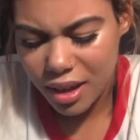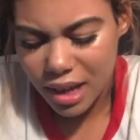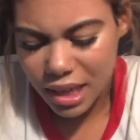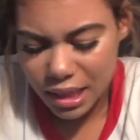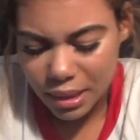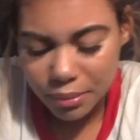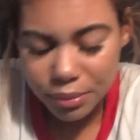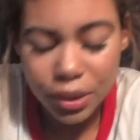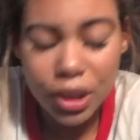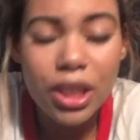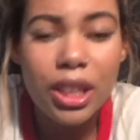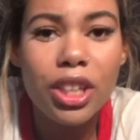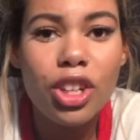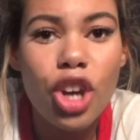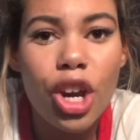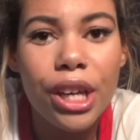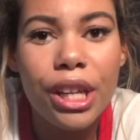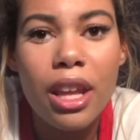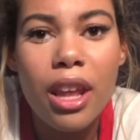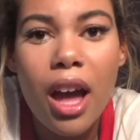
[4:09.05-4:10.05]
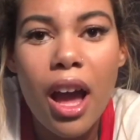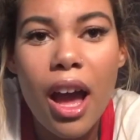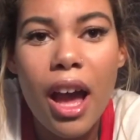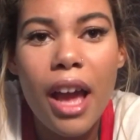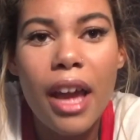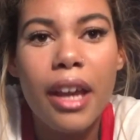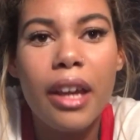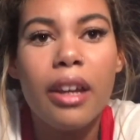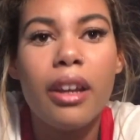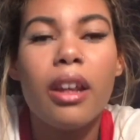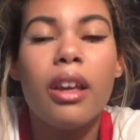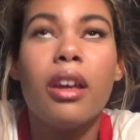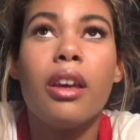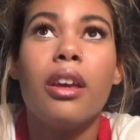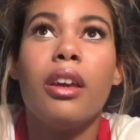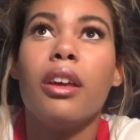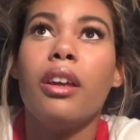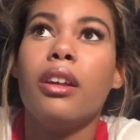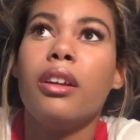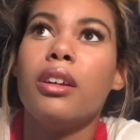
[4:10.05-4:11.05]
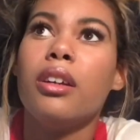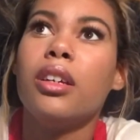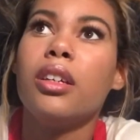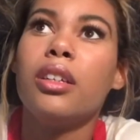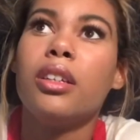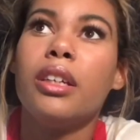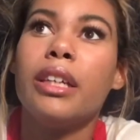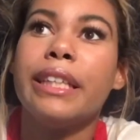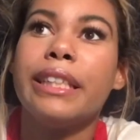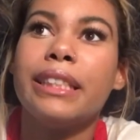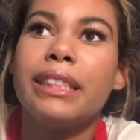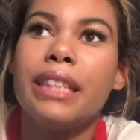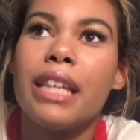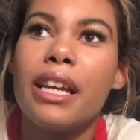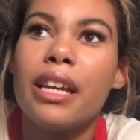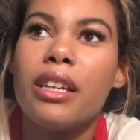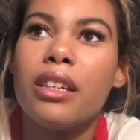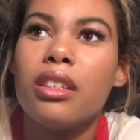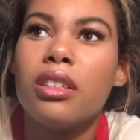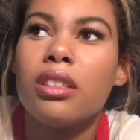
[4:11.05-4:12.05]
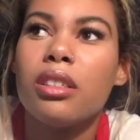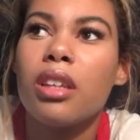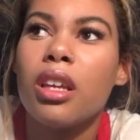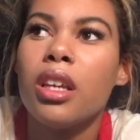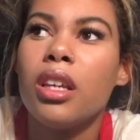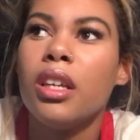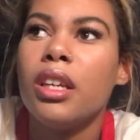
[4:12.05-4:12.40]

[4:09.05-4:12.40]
I'm looking online, and it says